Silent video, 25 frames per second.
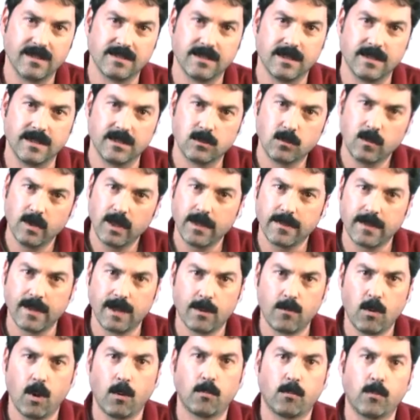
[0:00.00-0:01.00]
is really
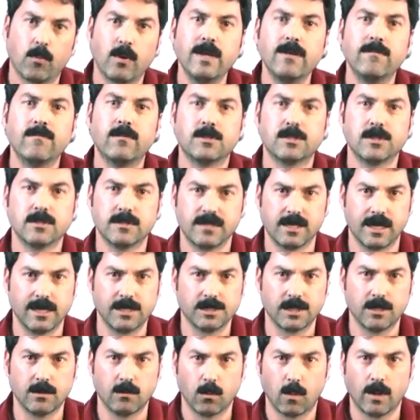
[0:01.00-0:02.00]
think about
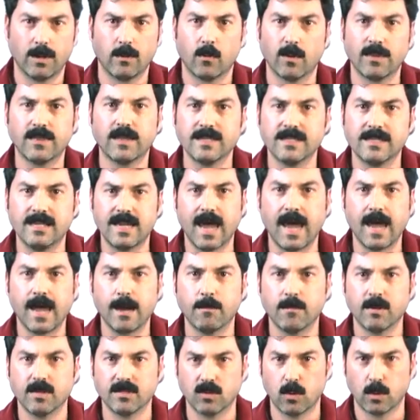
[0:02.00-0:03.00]
pre-visualization, what this
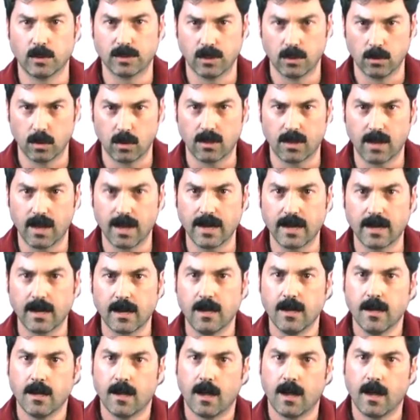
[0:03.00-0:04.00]
game is going to look like.
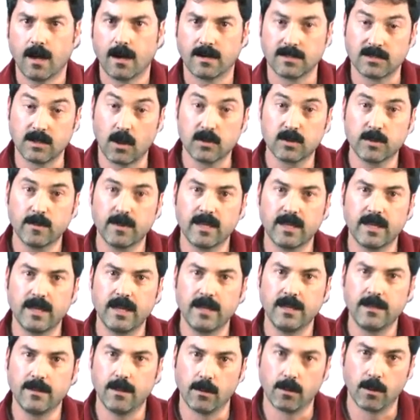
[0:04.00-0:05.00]
Because
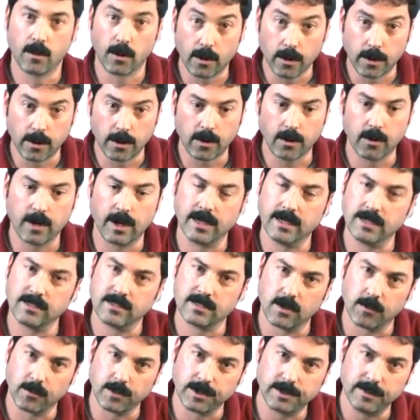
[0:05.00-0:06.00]
ultimately the learner is
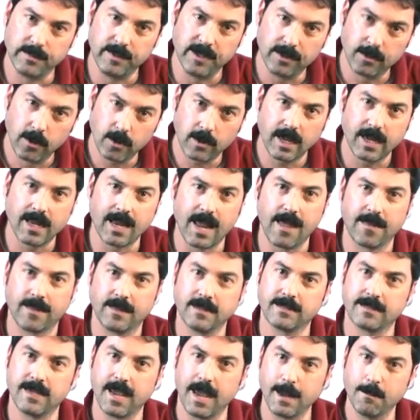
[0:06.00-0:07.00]
going to be looking at
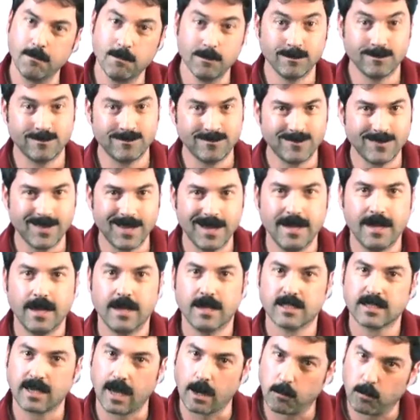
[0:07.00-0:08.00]
this game.
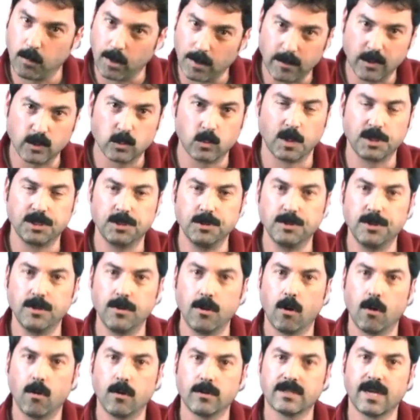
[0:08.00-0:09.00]
It's kind of pretty much what you do
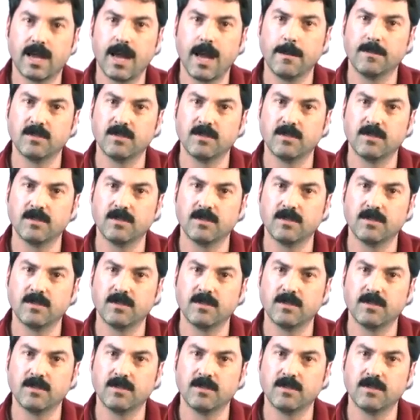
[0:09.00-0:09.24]
the whole time.